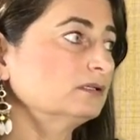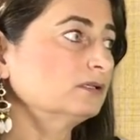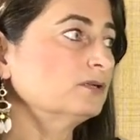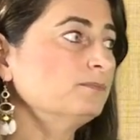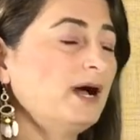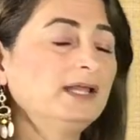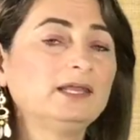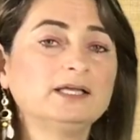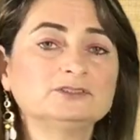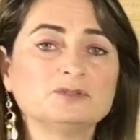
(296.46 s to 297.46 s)
combine
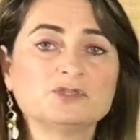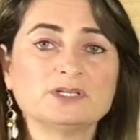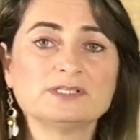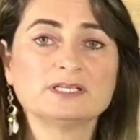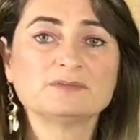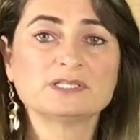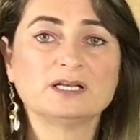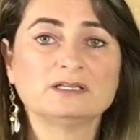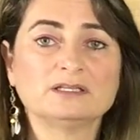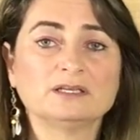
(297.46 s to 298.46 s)
like terms on the same
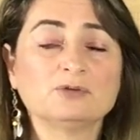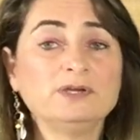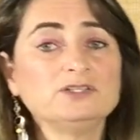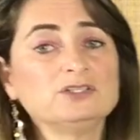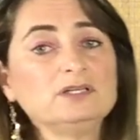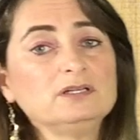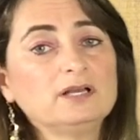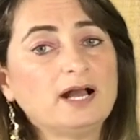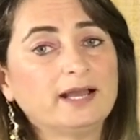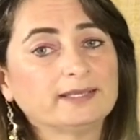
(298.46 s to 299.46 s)
side of the equation.
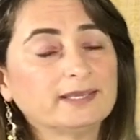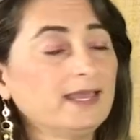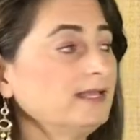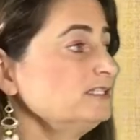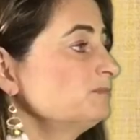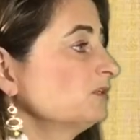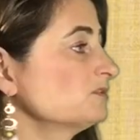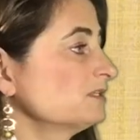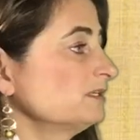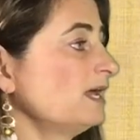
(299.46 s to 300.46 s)
I can't
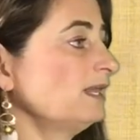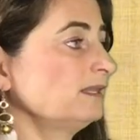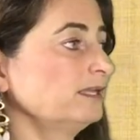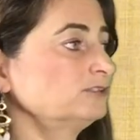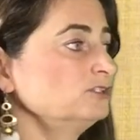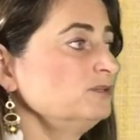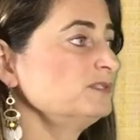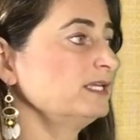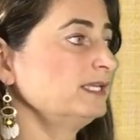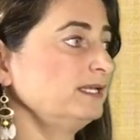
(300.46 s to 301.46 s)
because they're not like
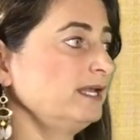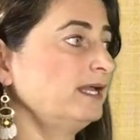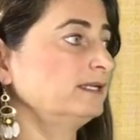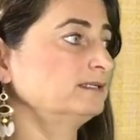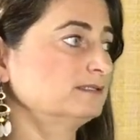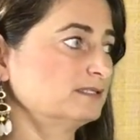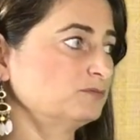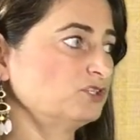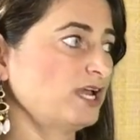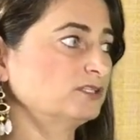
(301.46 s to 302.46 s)
terms. I cannot
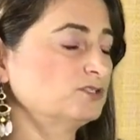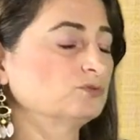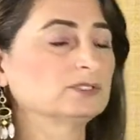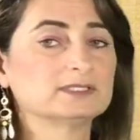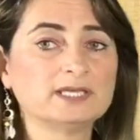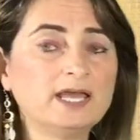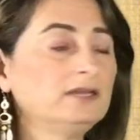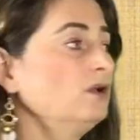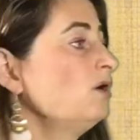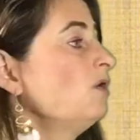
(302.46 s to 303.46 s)
subtract 2 and
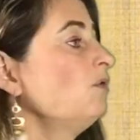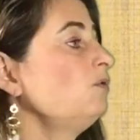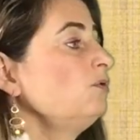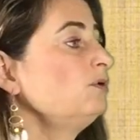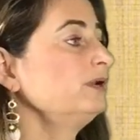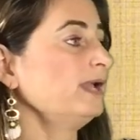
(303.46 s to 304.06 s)
10 or